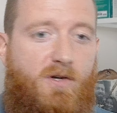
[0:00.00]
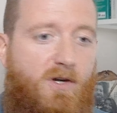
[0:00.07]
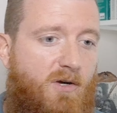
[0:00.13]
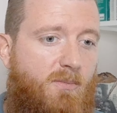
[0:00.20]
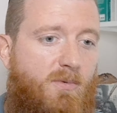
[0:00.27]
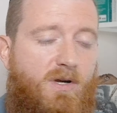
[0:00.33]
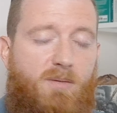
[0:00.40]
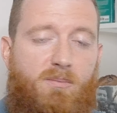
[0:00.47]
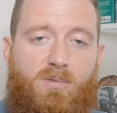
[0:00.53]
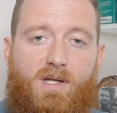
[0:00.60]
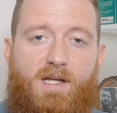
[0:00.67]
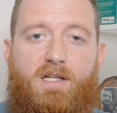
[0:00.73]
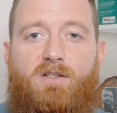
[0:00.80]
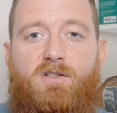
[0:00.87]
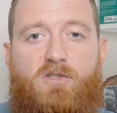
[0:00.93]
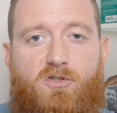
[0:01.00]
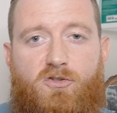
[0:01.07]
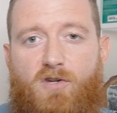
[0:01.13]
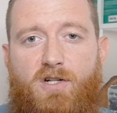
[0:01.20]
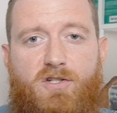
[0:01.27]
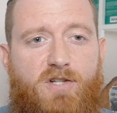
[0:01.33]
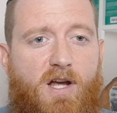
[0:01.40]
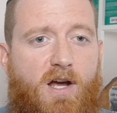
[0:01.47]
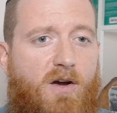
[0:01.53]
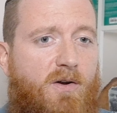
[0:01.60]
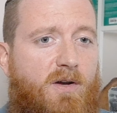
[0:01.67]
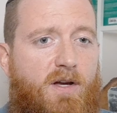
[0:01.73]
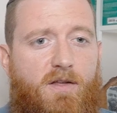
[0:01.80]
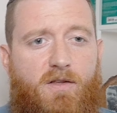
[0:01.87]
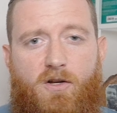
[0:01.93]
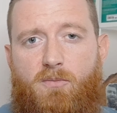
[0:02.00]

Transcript: They're going to bring a blanket to stretch out.